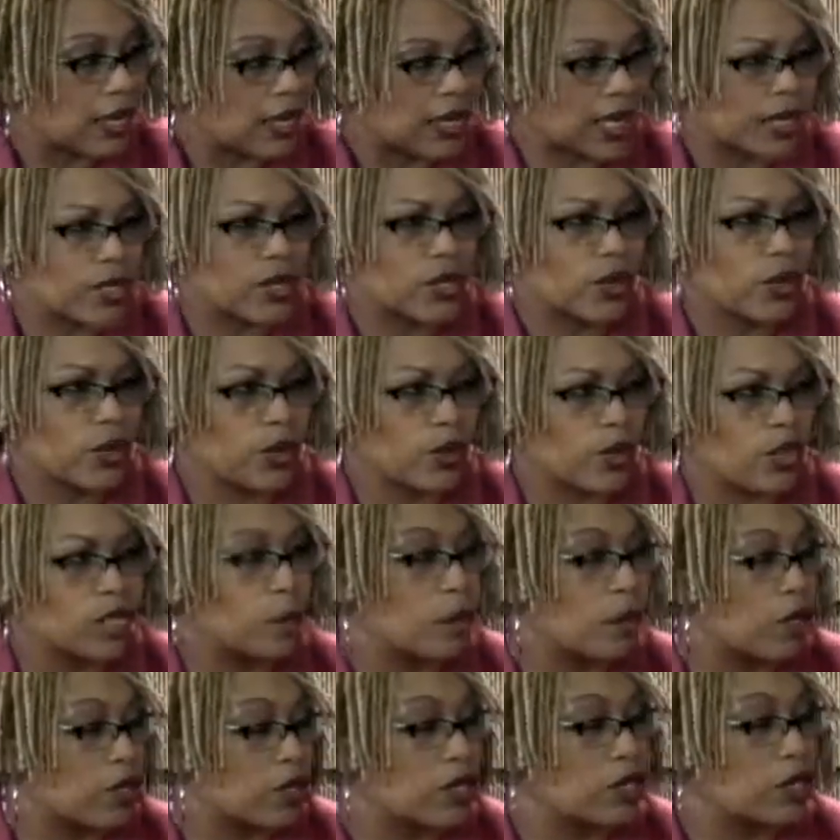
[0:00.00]
and I saw this
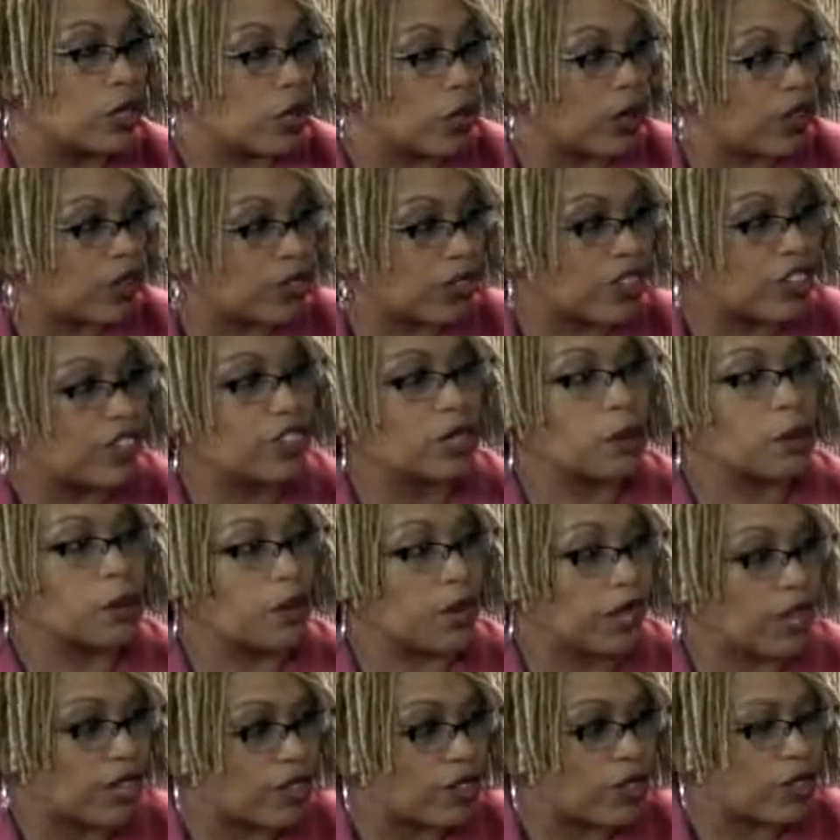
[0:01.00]
person, Dawn Fitch, and I'm
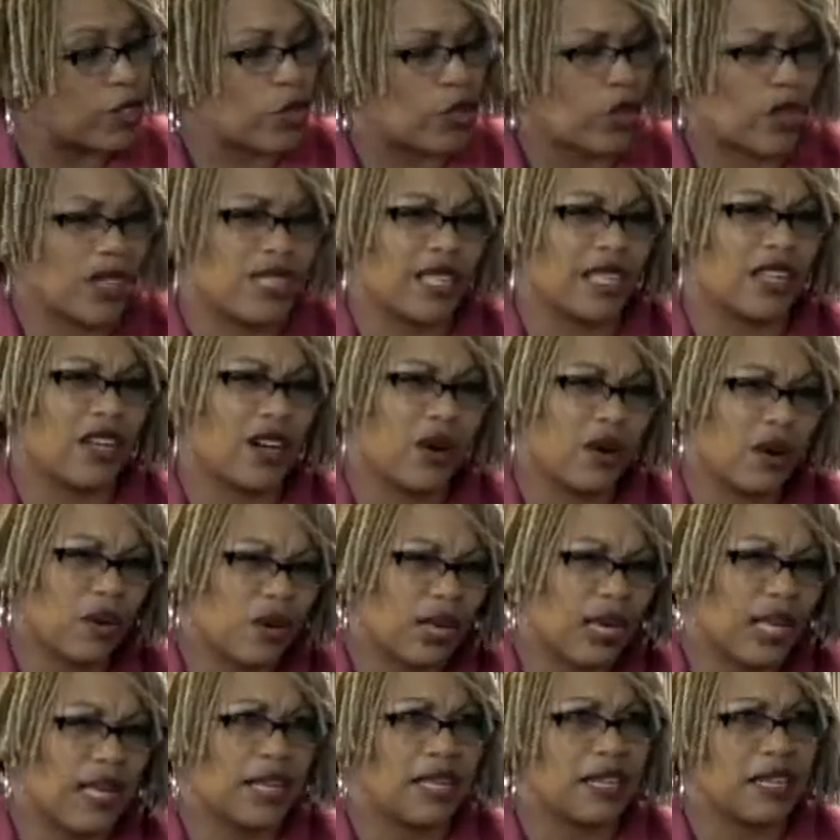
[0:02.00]
reading the story, and I was like, oh,
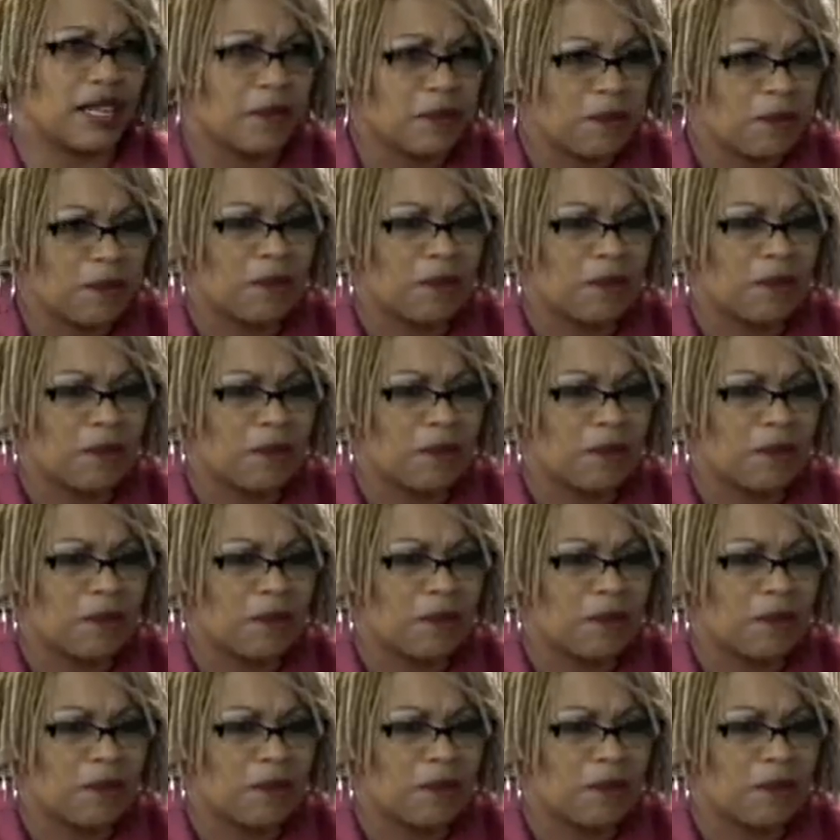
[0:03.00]
okay.